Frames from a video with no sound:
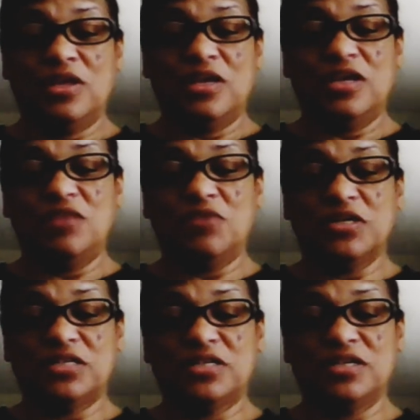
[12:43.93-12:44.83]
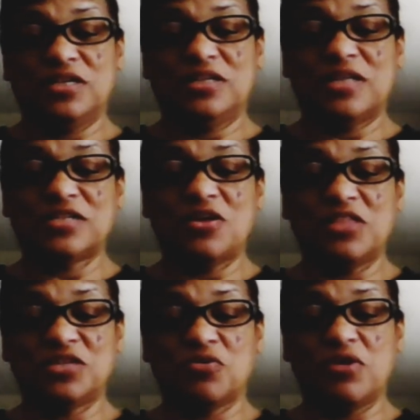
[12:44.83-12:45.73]
Anyways, that's all
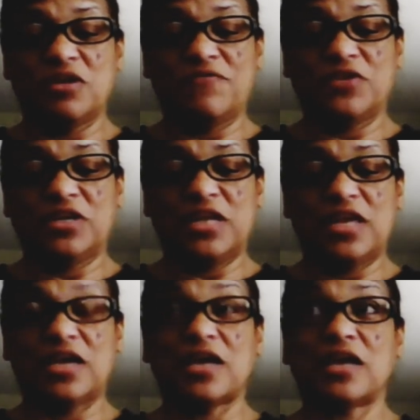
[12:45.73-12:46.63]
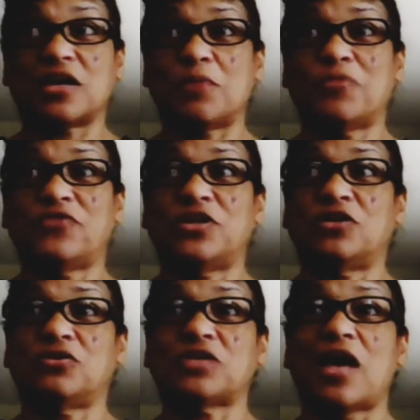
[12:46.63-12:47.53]
that's going on for today. I got a couple videos.